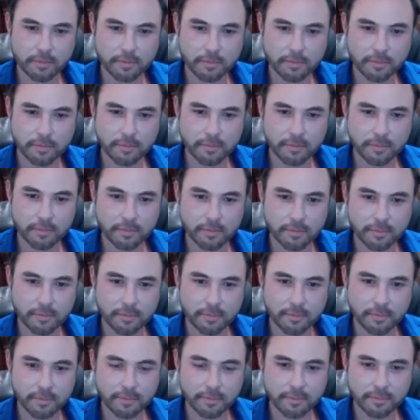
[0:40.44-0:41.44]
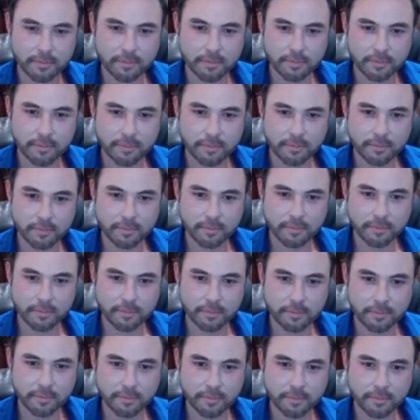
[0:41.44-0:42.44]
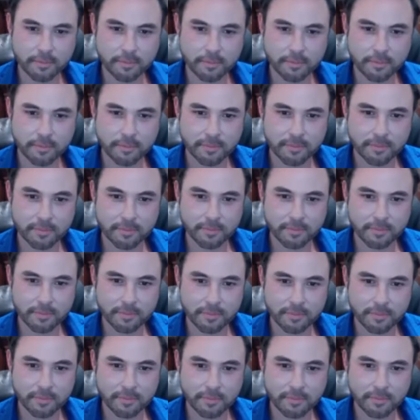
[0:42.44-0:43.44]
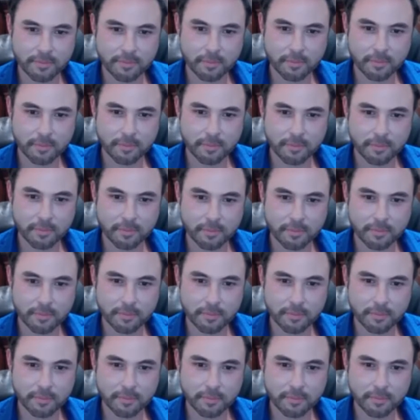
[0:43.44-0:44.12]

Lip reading: [no speech]